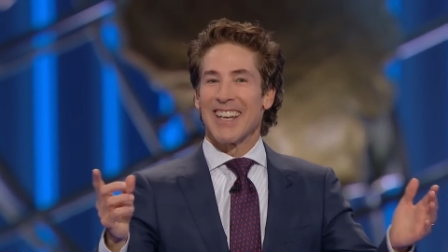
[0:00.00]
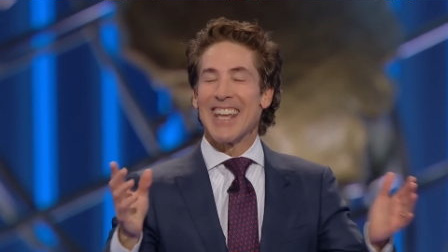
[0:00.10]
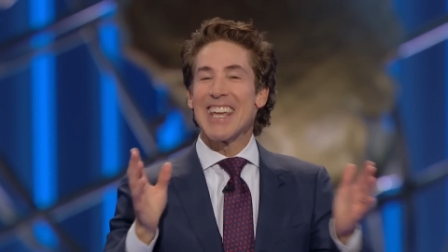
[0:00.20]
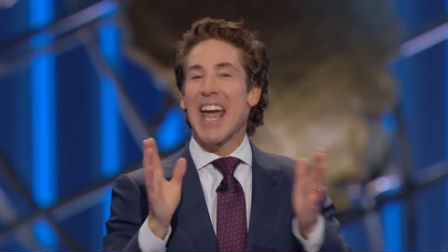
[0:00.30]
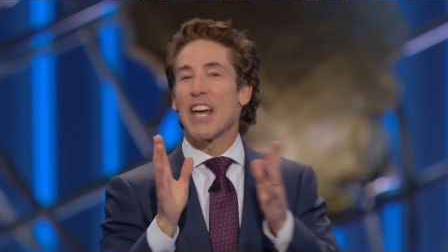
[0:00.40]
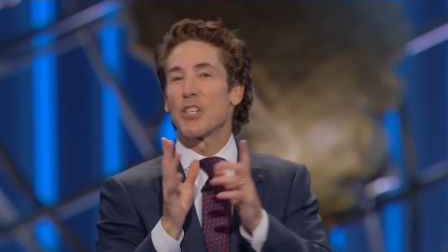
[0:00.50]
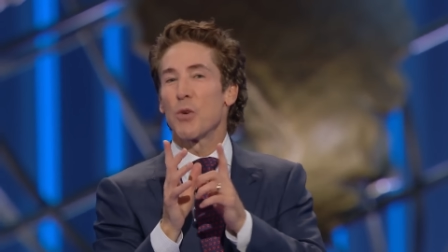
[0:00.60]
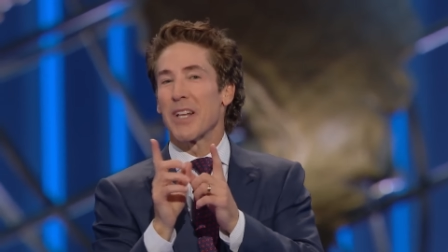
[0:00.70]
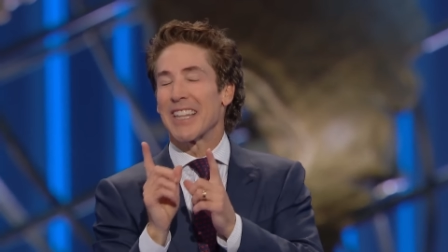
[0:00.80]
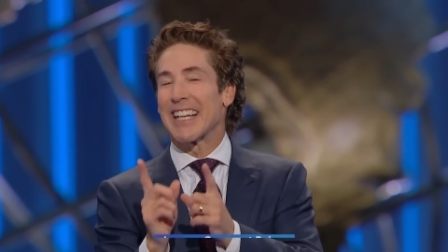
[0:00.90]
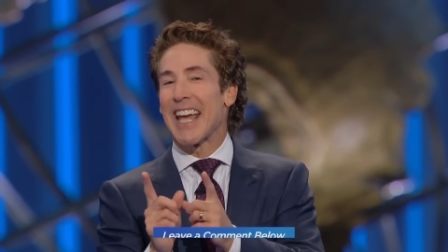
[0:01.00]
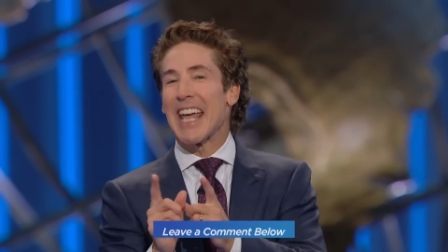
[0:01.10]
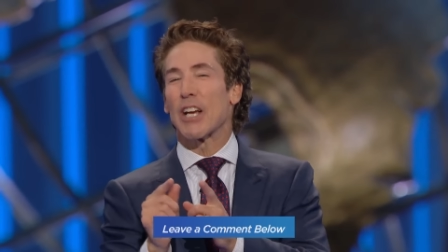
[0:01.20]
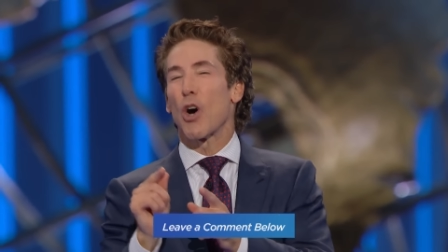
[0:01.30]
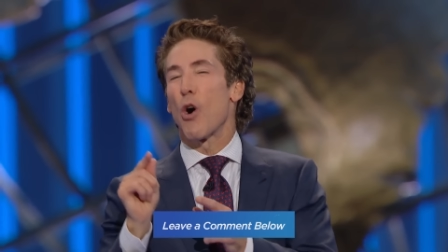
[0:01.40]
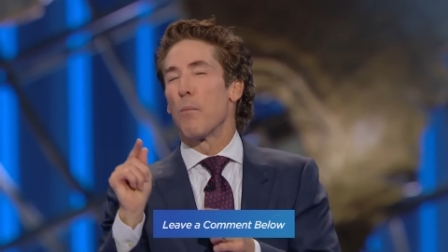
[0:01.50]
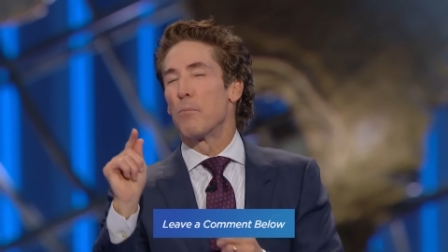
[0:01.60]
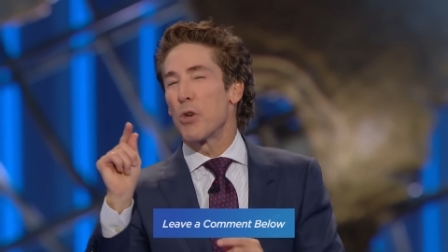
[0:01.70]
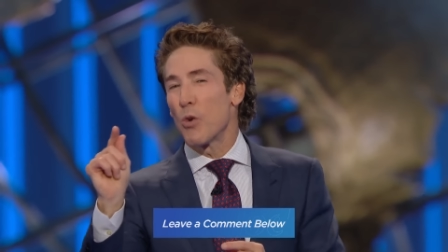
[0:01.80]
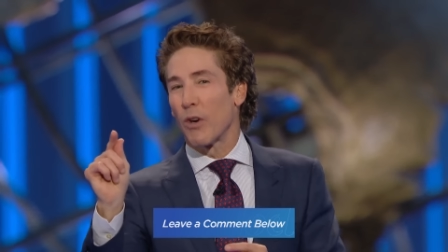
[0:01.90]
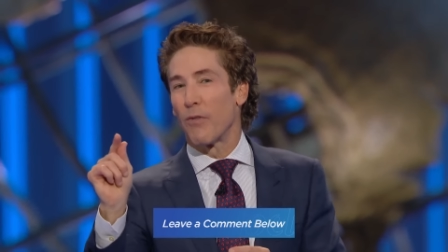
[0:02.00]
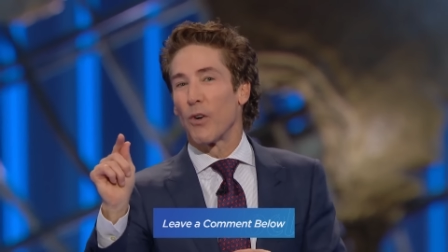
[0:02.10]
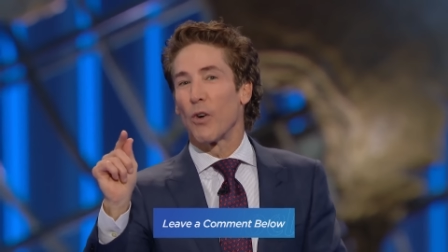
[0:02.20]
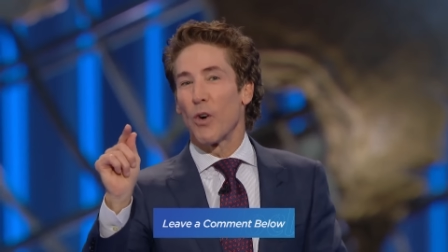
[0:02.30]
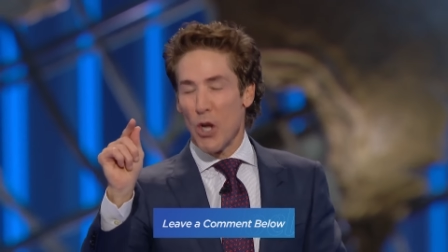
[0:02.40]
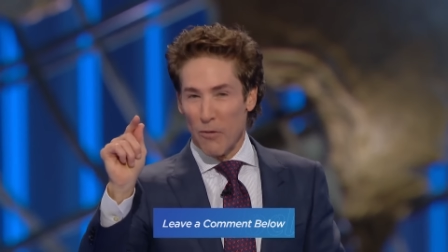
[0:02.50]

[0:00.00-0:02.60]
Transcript: He has you at the gate called beautiful